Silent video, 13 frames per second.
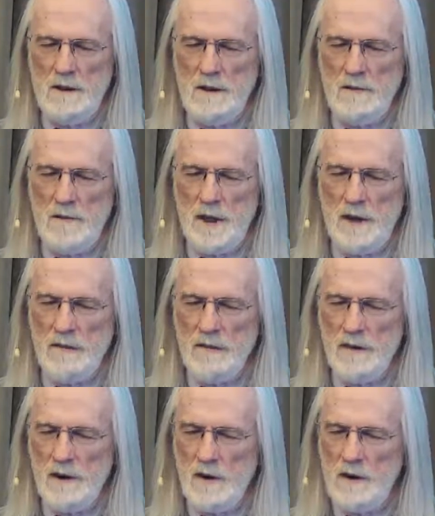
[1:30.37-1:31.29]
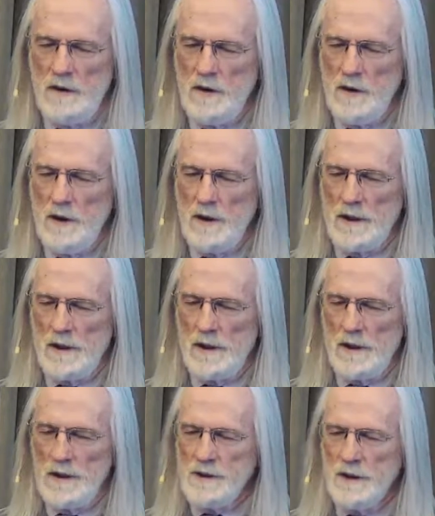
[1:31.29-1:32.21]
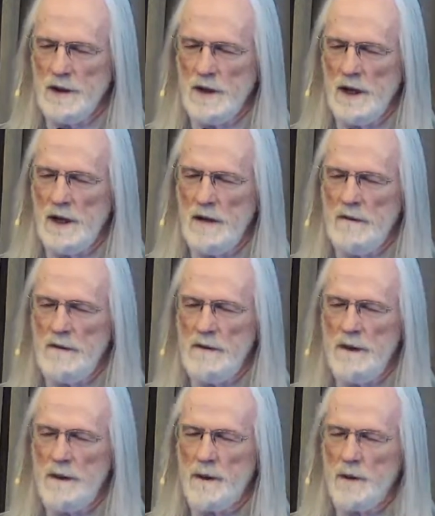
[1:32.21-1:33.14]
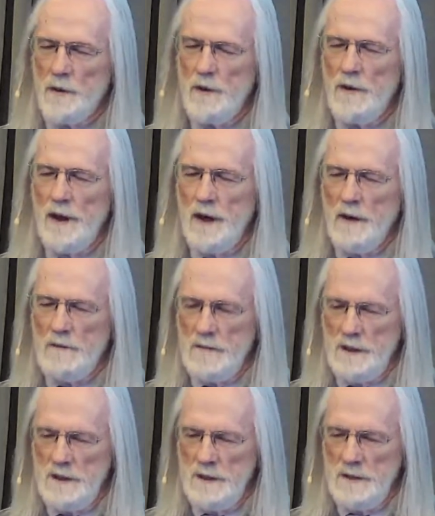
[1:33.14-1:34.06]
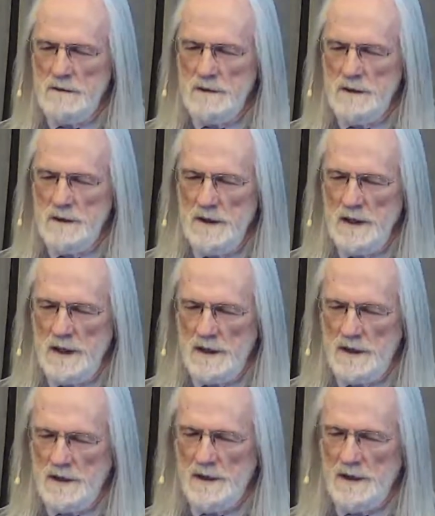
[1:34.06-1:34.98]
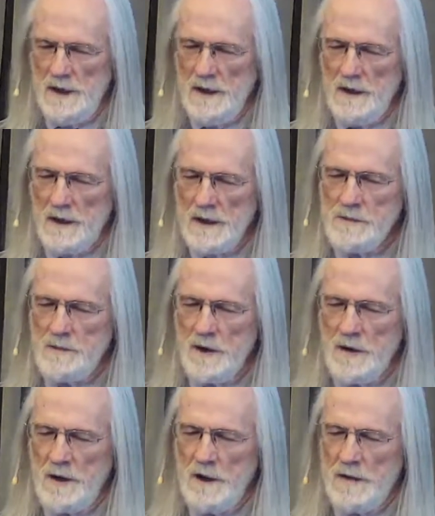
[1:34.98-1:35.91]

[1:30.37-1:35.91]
by the flow of your unconditional love through them into their experience.